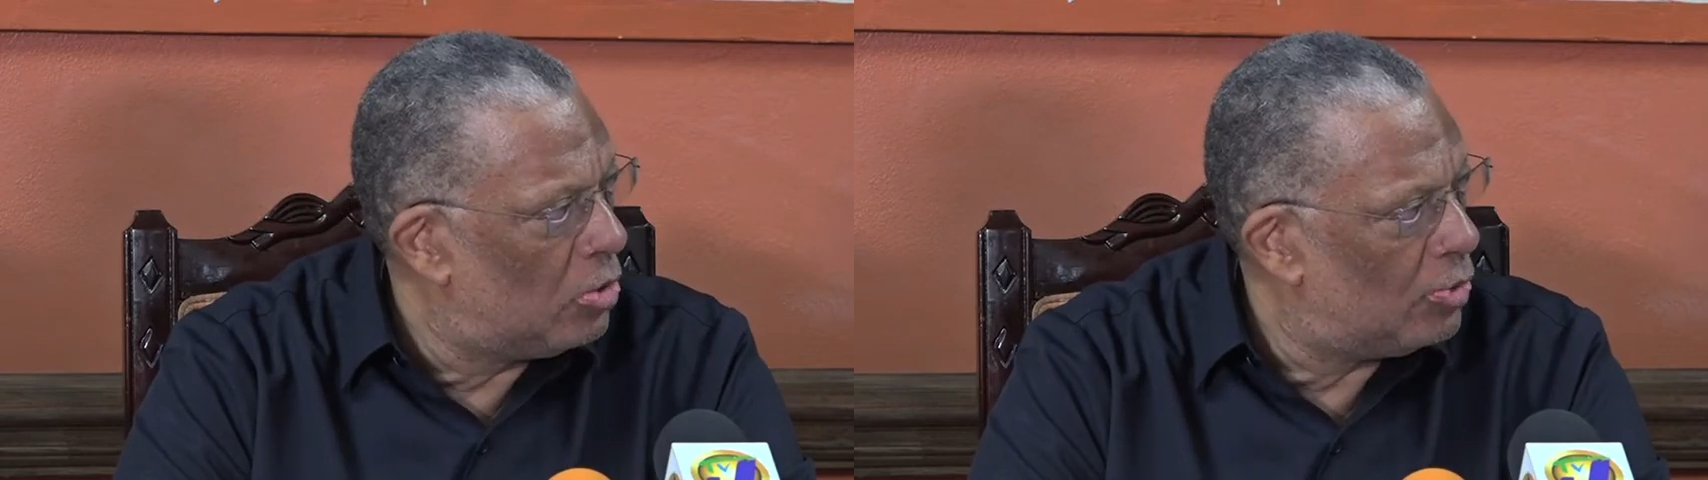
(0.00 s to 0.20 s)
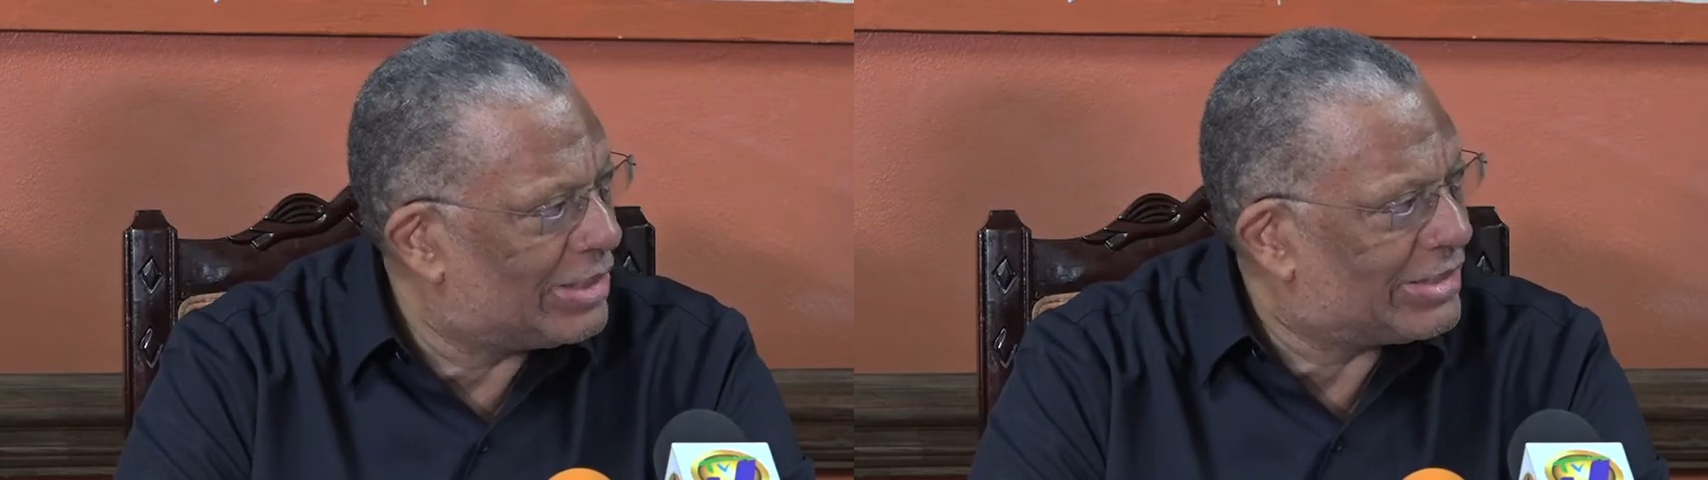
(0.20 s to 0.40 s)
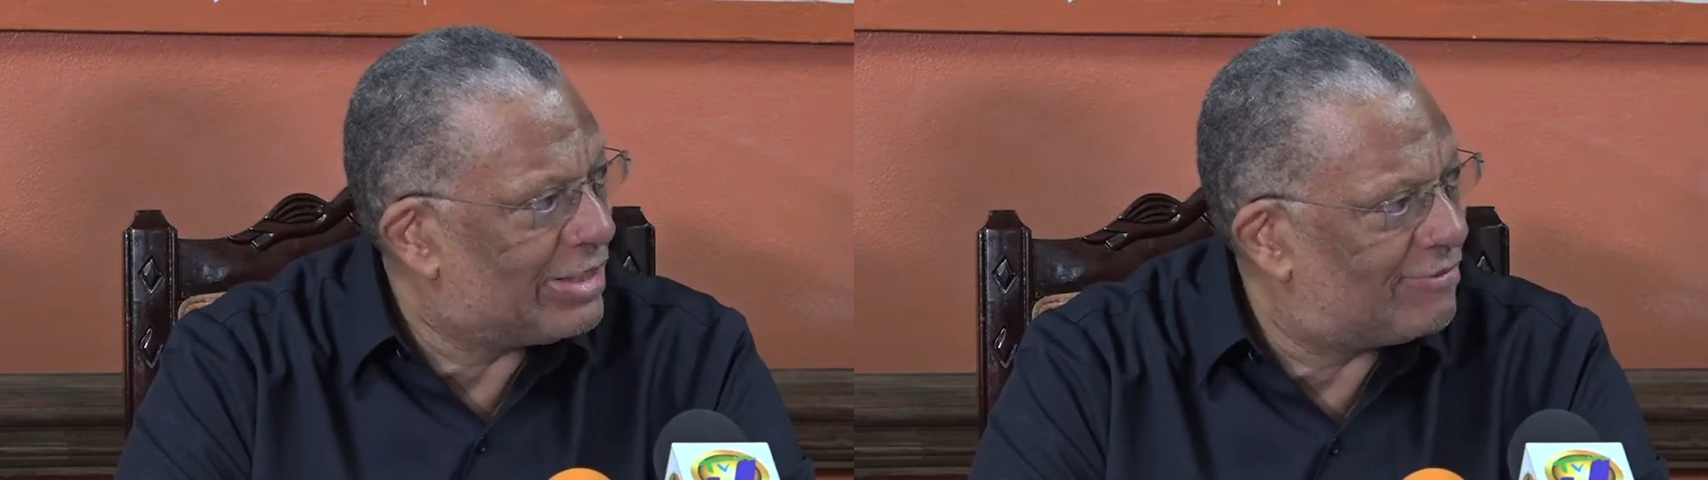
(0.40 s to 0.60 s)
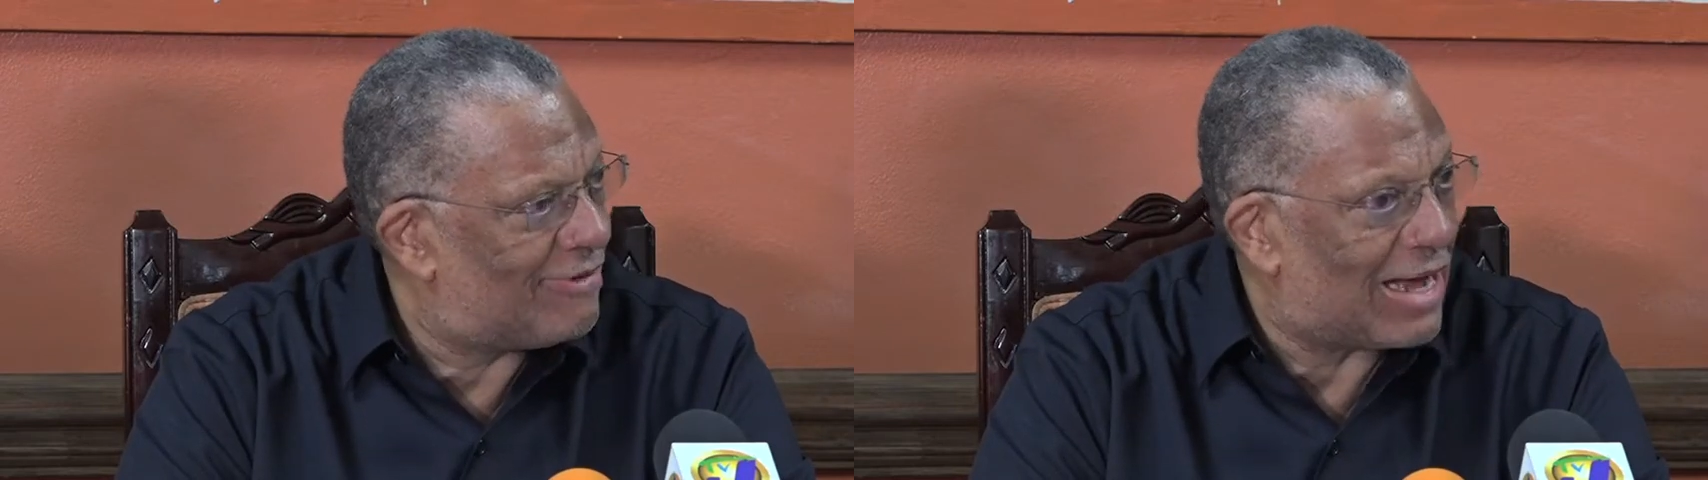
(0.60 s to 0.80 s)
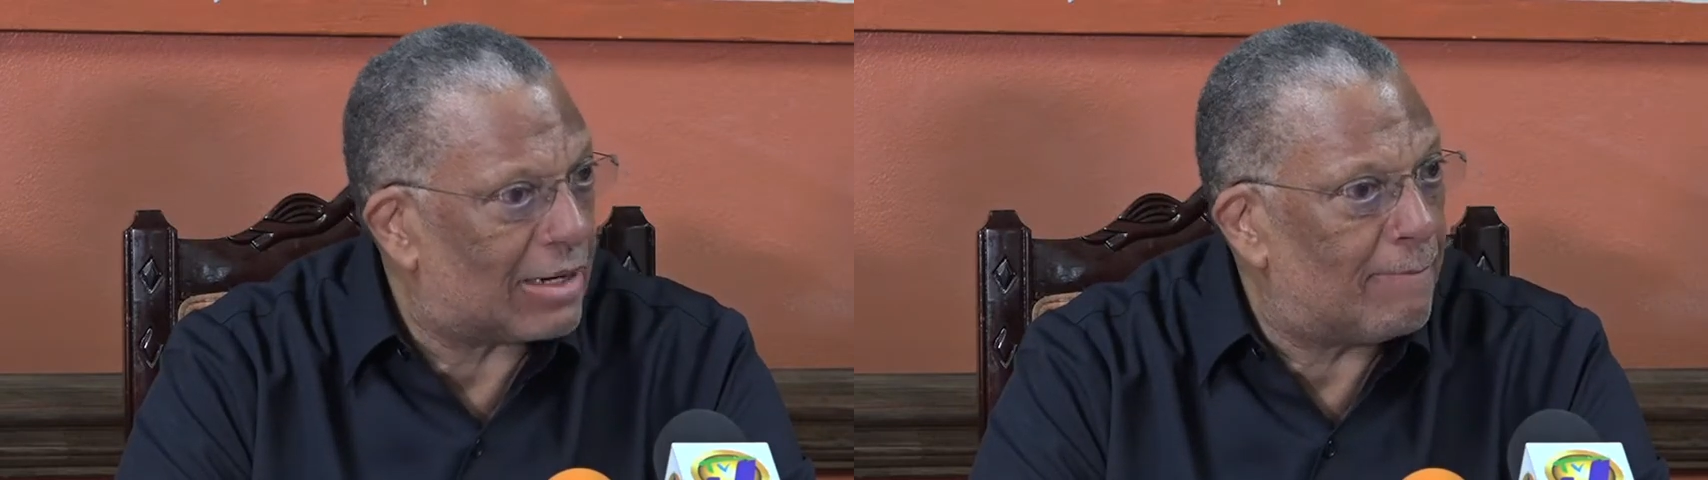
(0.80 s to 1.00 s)
which in
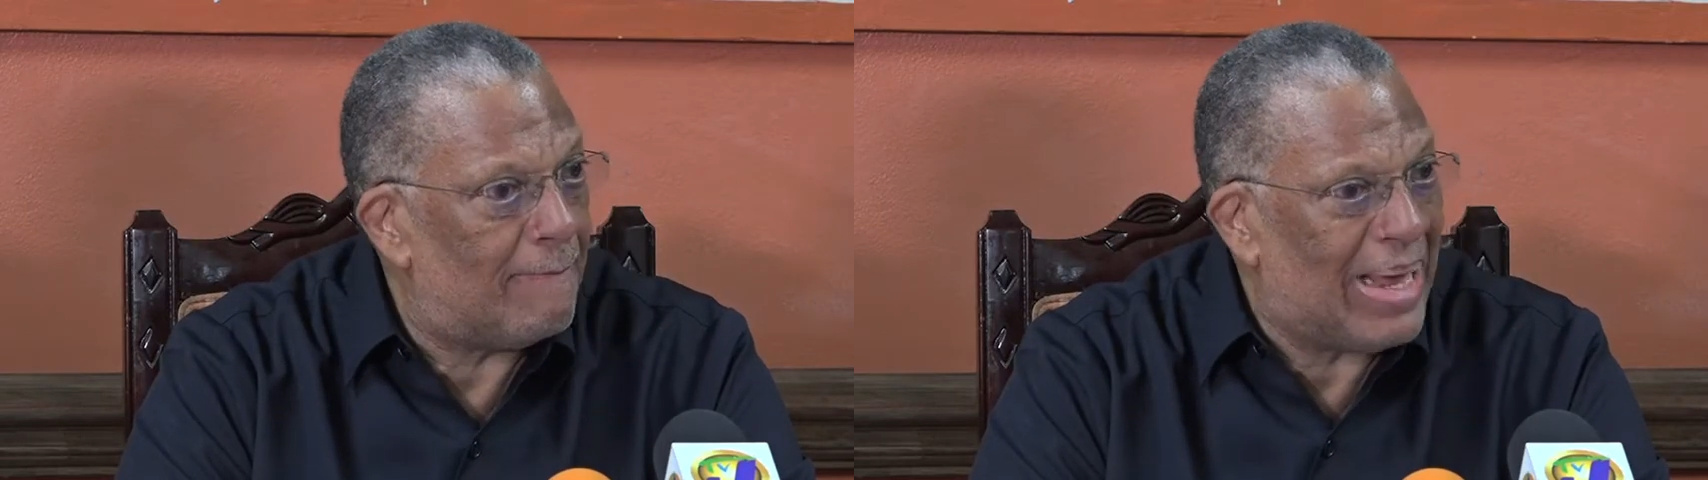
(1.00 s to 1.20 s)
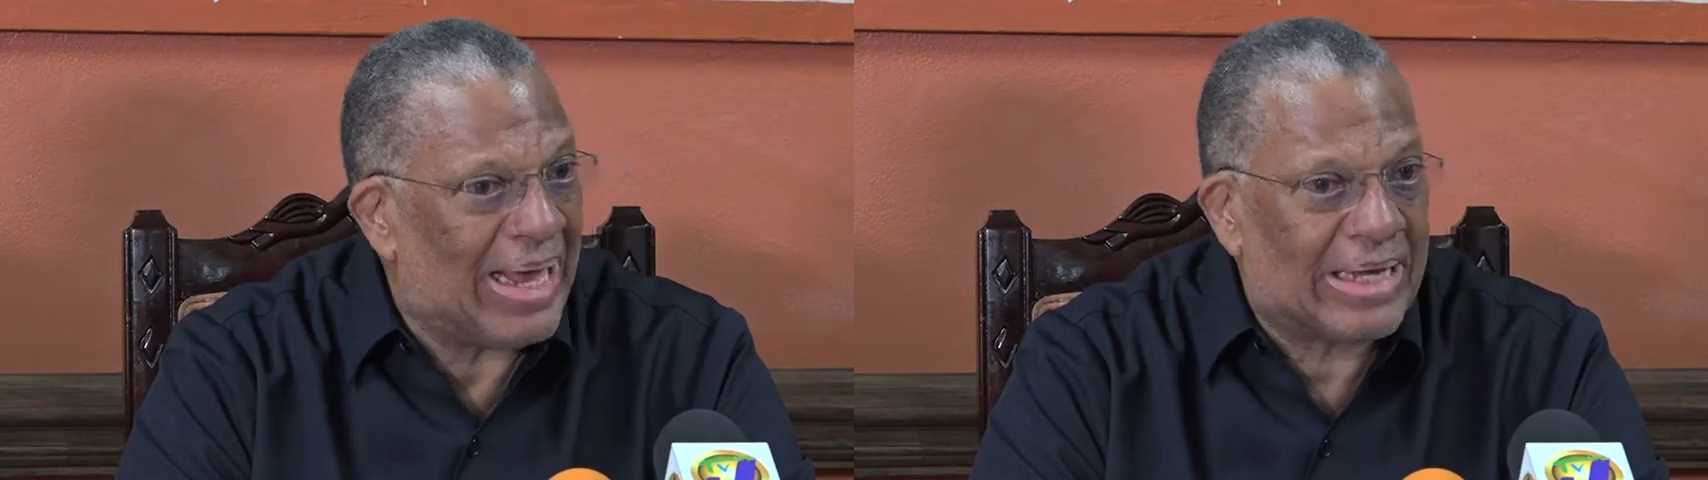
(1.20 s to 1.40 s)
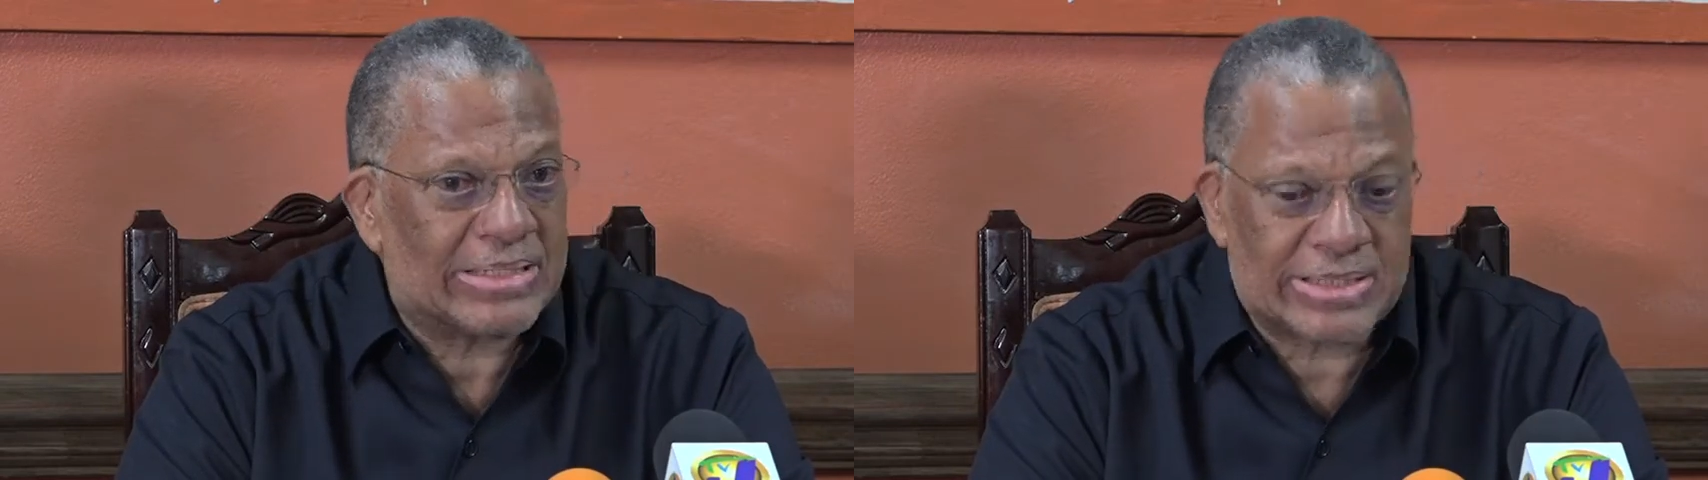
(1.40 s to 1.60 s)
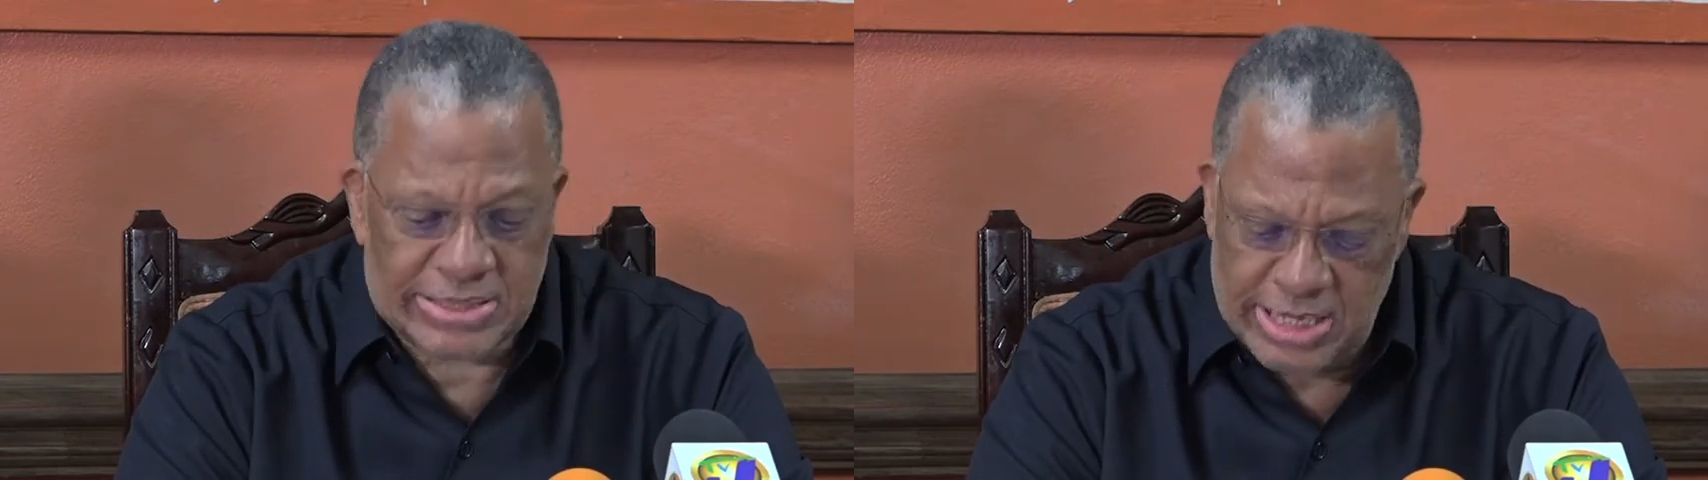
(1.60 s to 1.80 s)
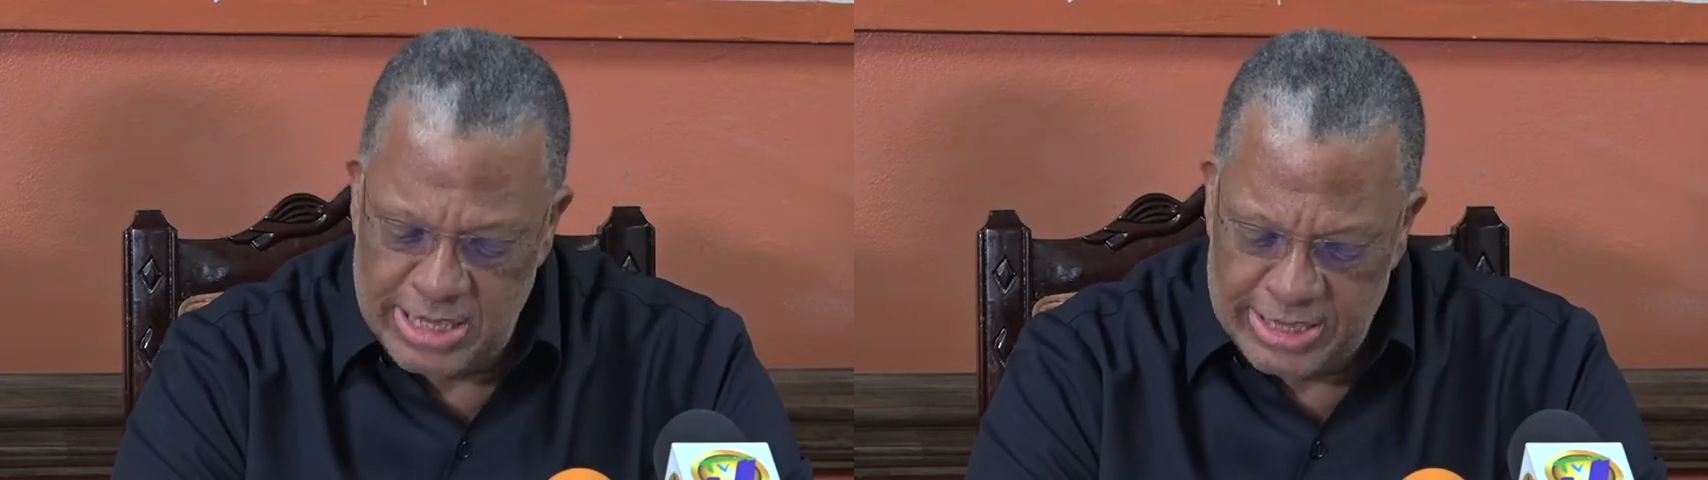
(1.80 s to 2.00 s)
fact makes